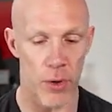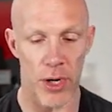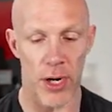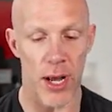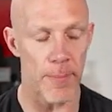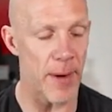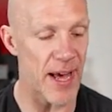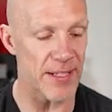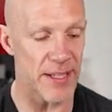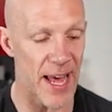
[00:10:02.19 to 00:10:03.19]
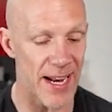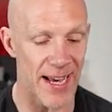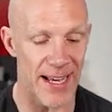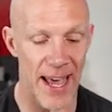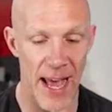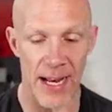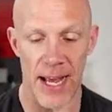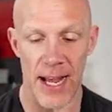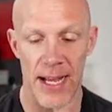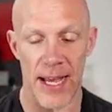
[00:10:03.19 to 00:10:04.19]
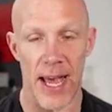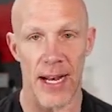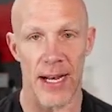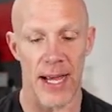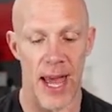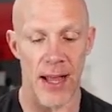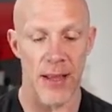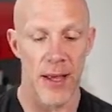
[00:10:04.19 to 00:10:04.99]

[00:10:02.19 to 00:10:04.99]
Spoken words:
We're going to come back to that again and again and again.